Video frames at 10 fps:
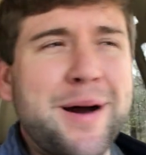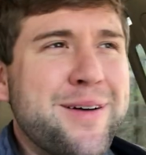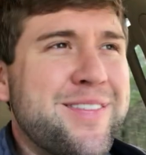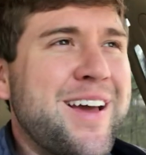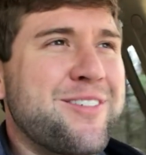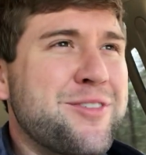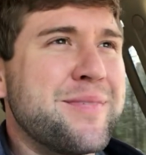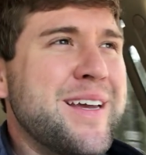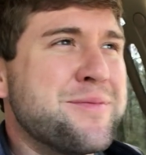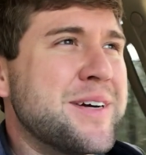about that with
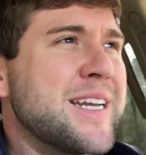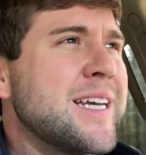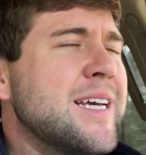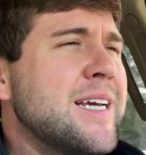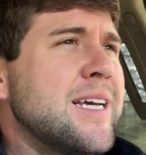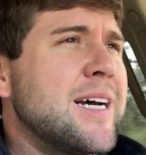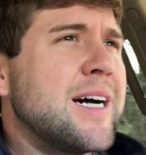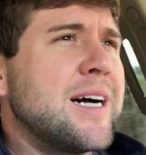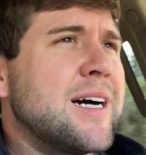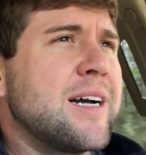me but
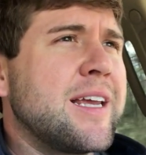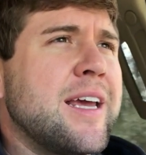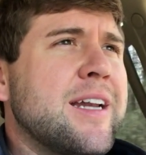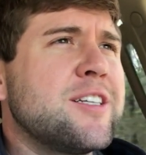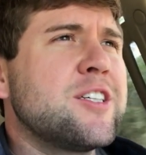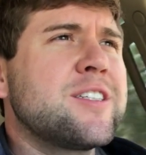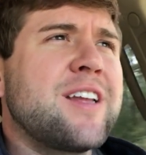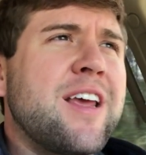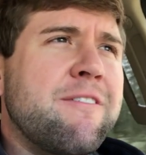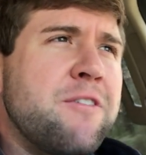uh, again, just
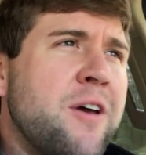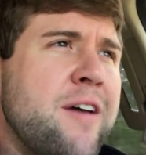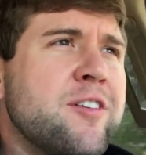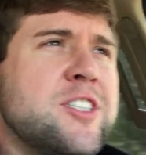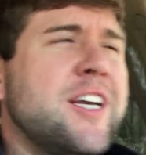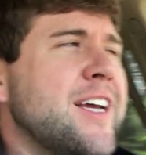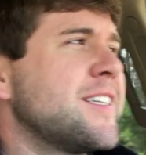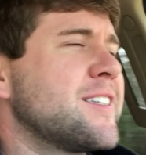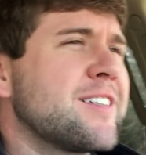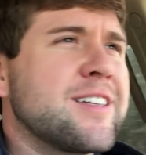if you have a
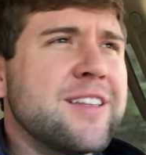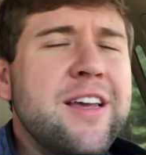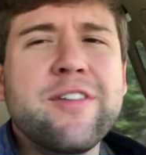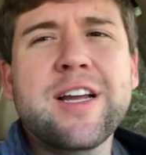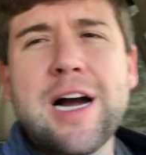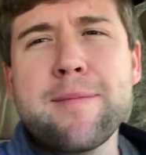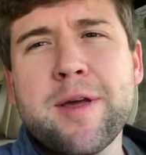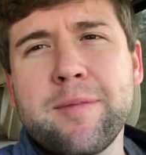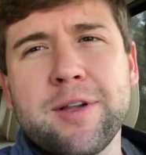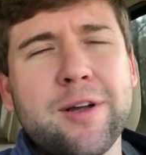chance, leave a
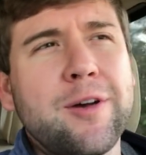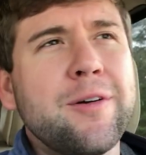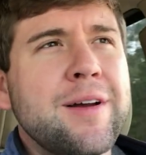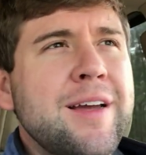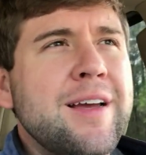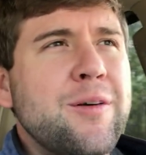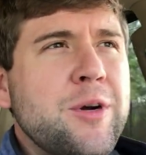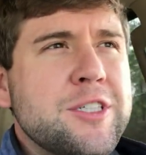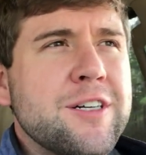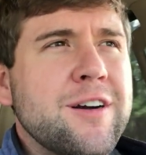comment below
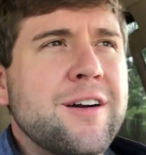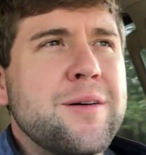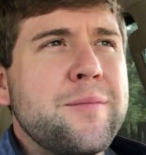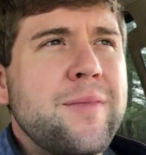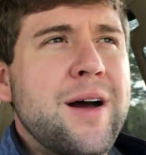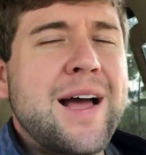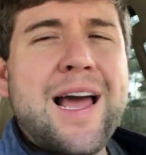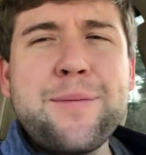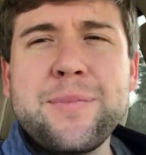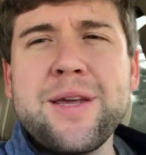wishing her a, a
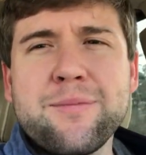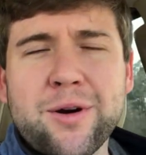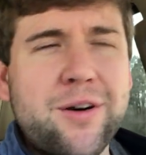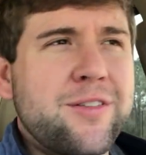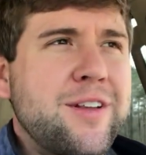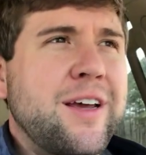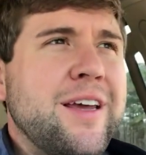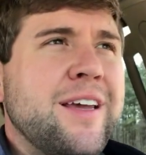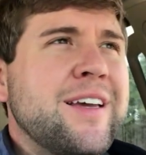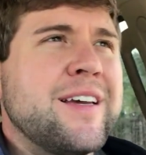happy
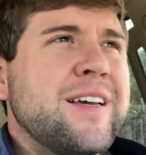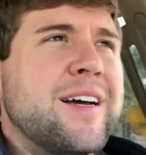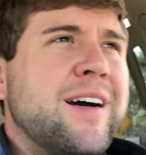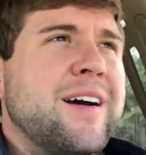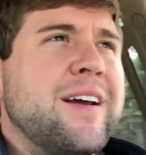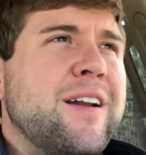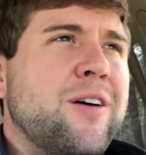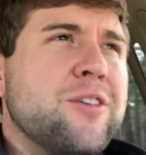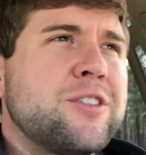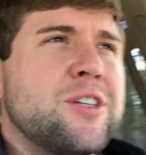birthday uh, and
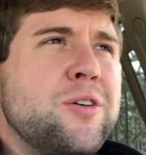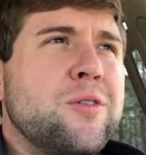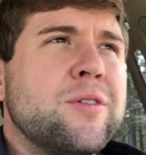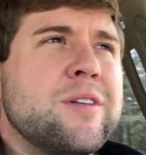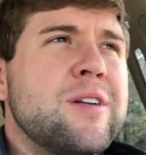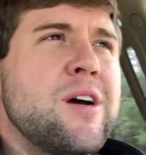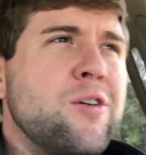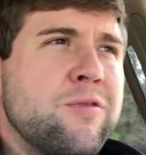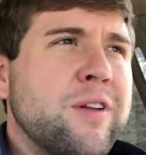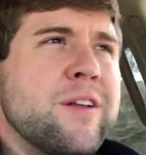also
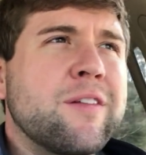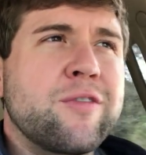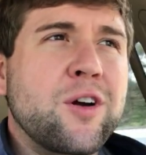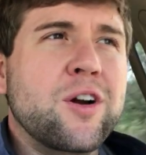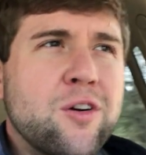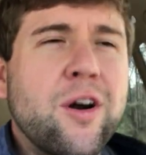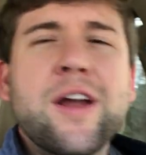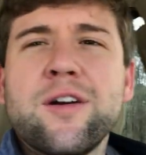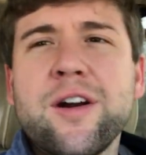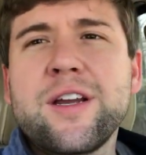hopefully for a
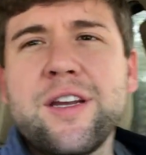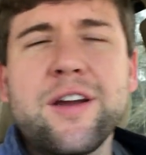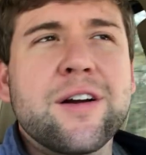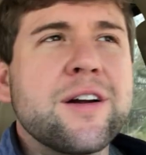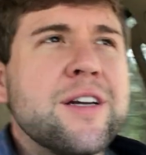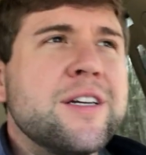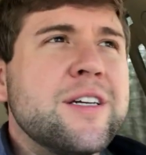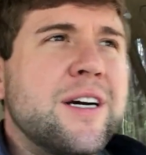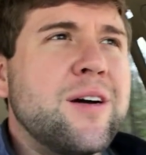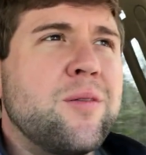great, great year.
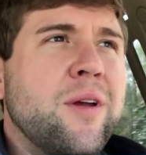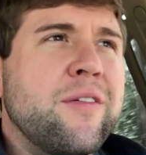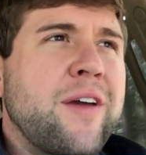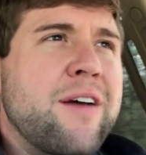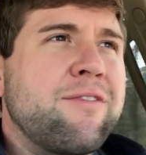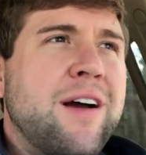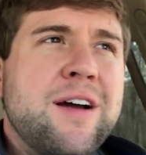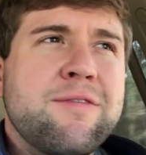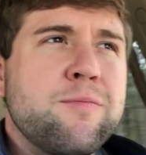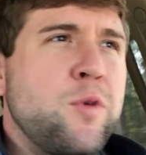Uh, we've got
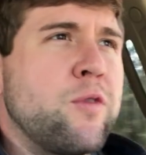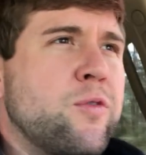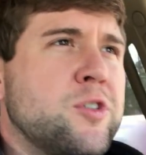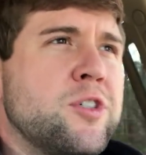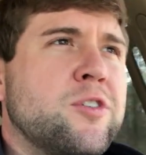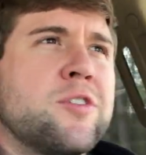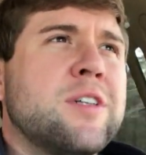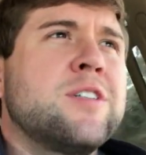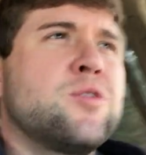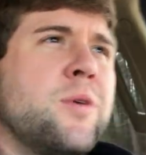five beautiful
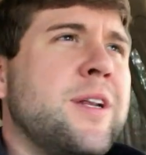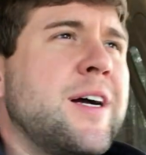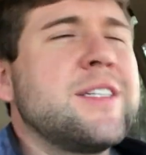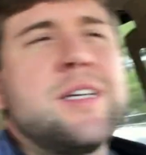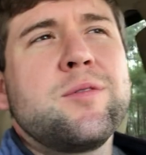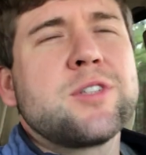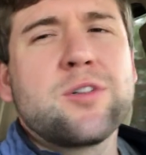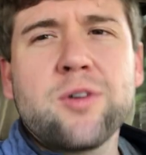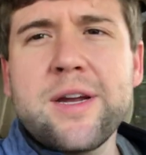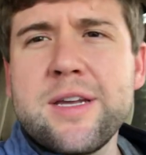children. 2019 was a
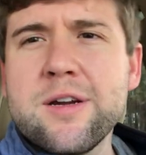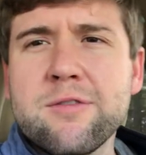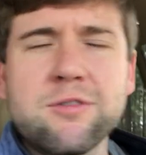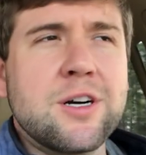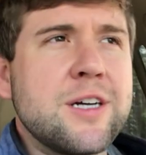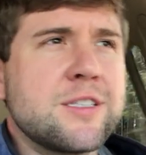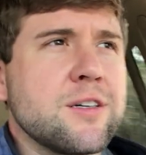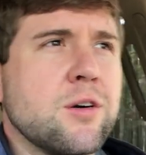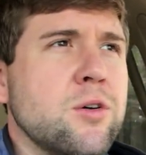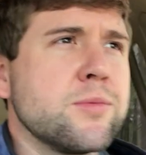great year for us
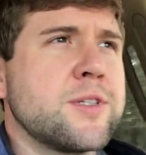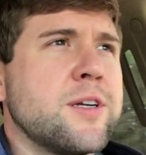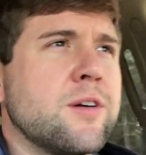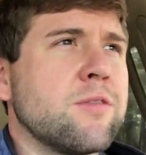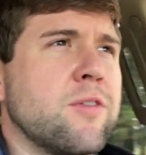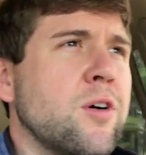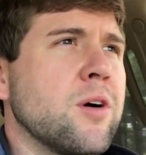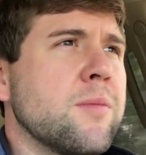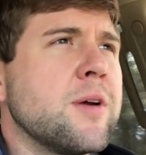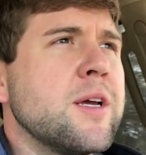and our homestead and our
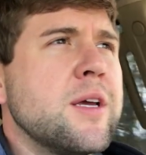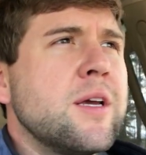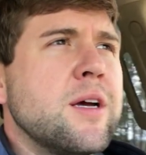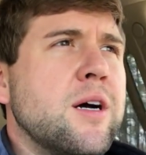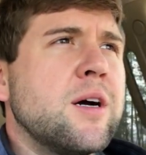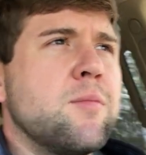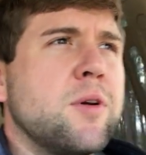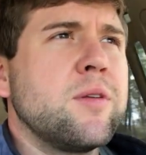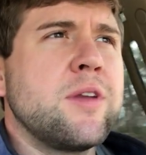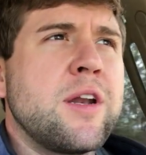farm. Um,
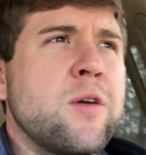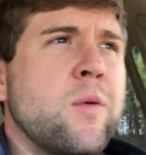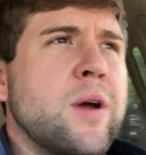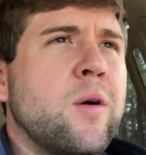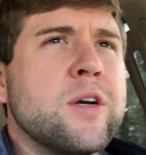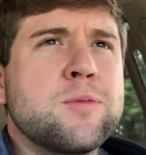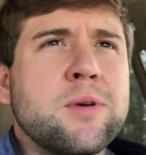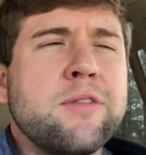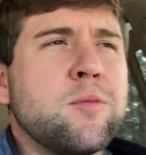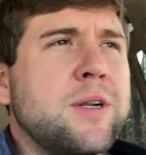but you know, we always
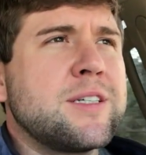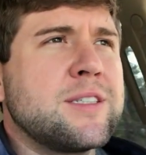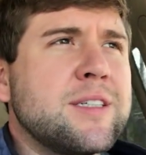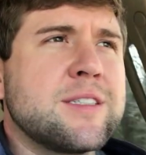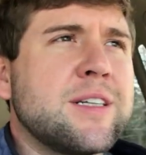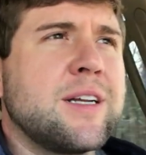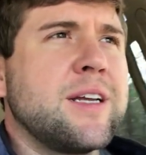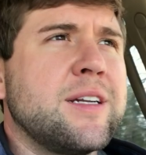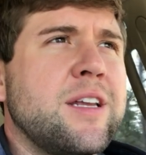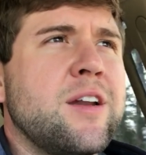pray for blessings, and,
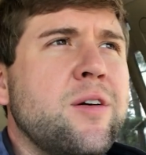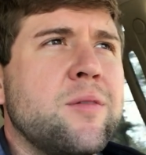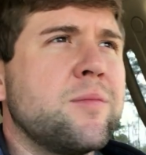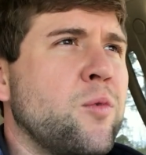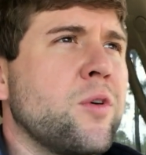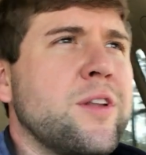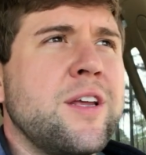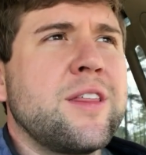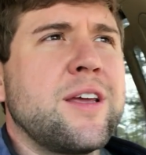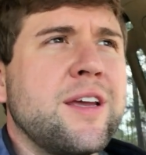and you know, more than
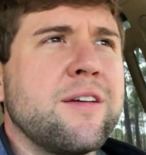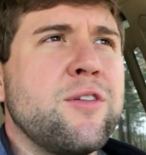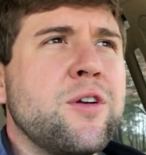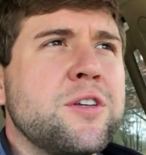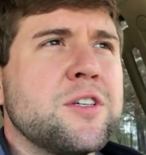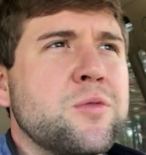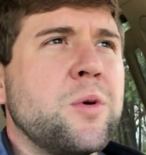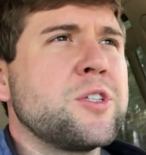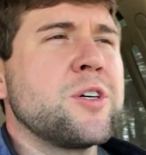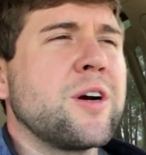anything, if you could just
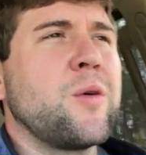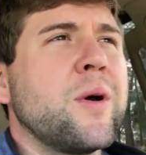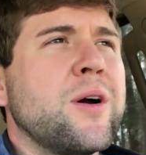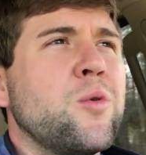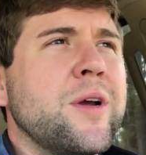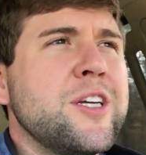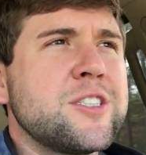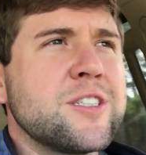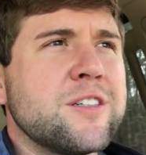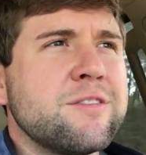wish her a well
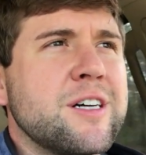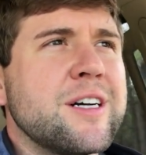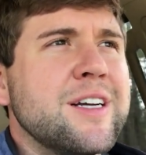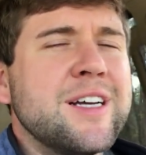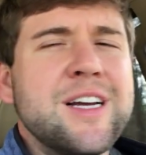wish of a